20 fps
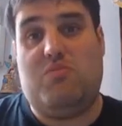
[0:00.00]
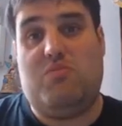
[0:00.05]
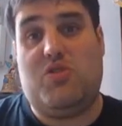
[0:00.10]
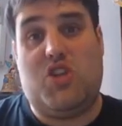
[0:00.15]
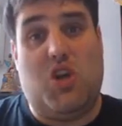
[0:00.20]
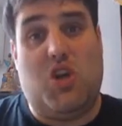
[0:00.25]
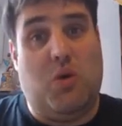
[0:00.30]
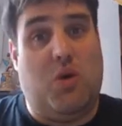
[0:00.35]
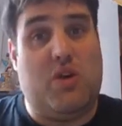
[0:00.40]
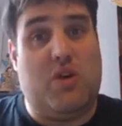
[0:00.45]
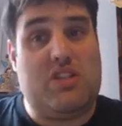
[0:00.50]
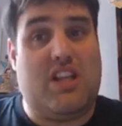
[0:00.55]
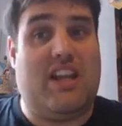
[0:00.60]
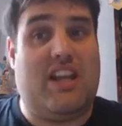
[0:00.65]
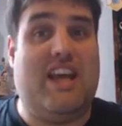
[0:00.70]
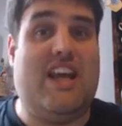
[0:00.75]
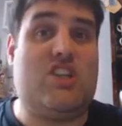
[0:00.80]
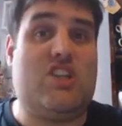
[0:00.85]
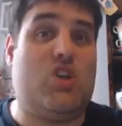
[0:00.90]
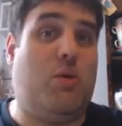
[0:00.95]
tools, the
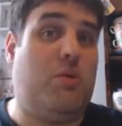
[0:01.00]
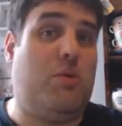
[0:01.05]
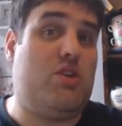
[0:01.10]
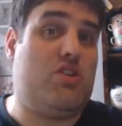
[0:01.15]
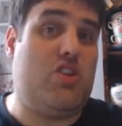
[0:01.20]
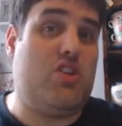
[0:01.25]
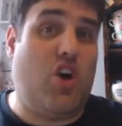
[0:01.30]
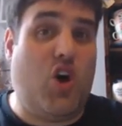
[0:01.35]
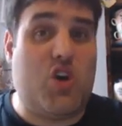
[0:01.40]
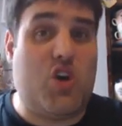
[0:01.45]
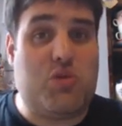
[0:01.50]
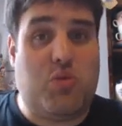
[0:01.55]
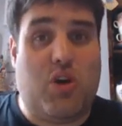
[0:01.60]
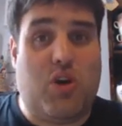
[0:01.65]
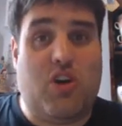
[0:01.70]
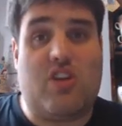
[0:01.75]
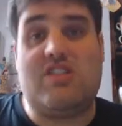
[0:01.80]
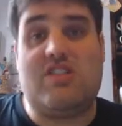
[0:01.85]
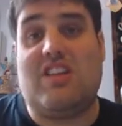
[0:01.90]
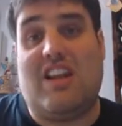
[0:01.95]
latest open source
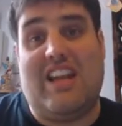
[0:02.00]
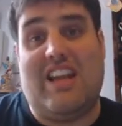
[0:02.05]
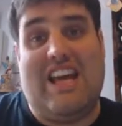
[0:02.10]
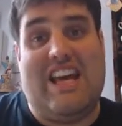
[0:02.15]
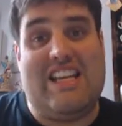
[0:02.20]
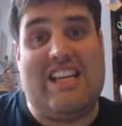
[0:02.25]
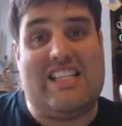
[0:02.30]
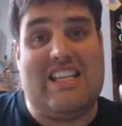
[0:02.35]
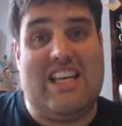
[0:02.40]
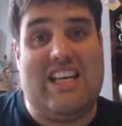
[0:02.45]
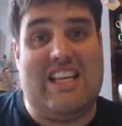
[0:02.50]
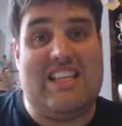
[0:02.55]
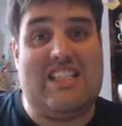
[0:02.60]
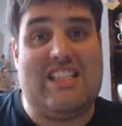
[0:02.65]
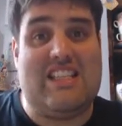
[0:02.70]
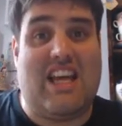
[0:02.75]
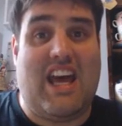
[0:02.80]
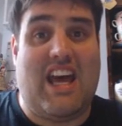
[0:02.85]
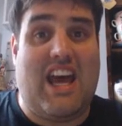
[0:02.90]
products, the latest